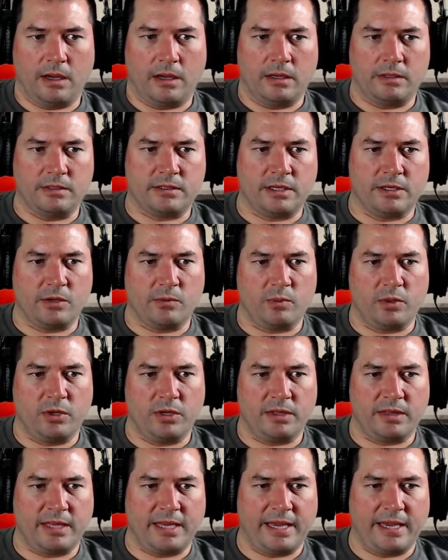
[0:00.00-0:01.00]
Did you
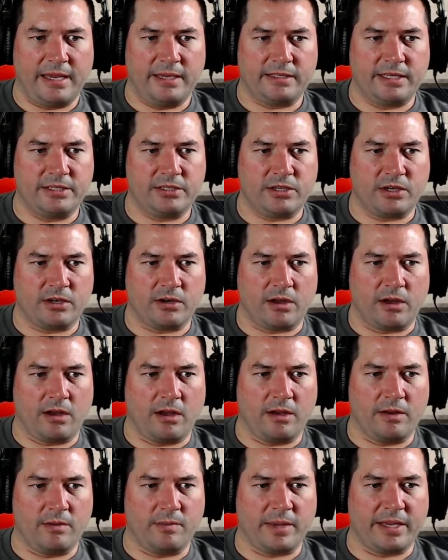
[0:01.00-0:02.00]
put that t-shirt
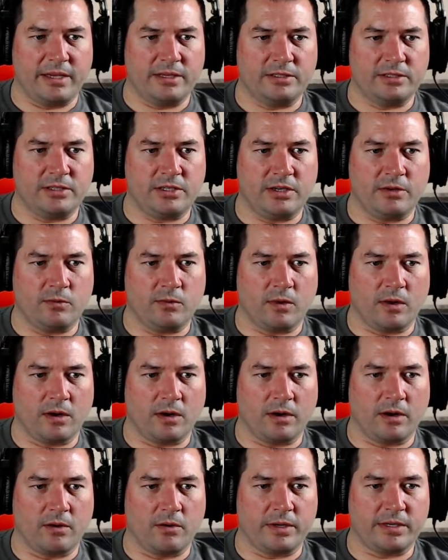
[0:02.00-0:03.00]
on because you
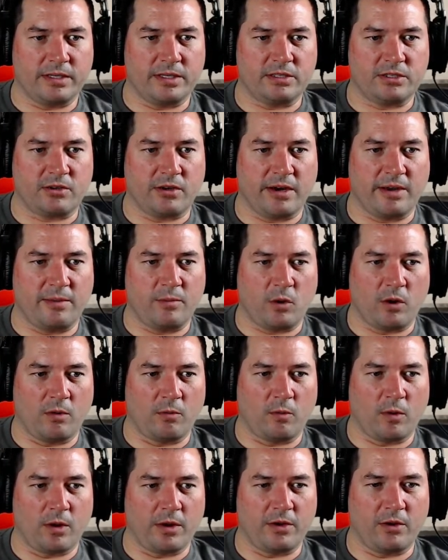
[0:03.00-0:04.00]
were going to stream, or
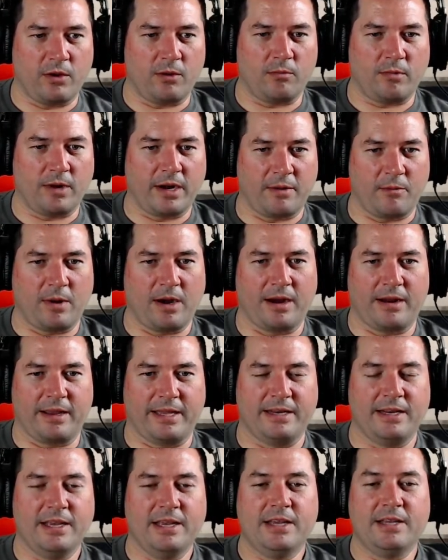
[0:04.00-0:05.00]
were you already wearing
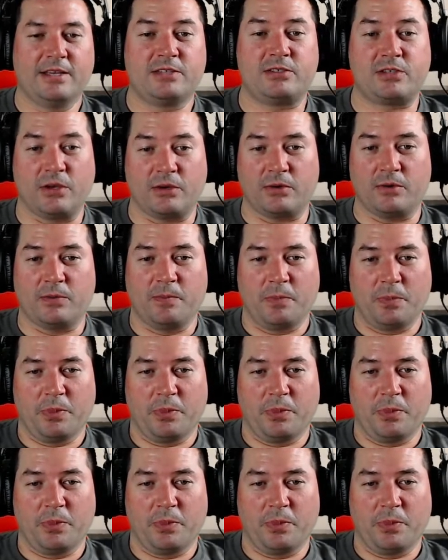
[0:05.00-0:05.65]
it? So,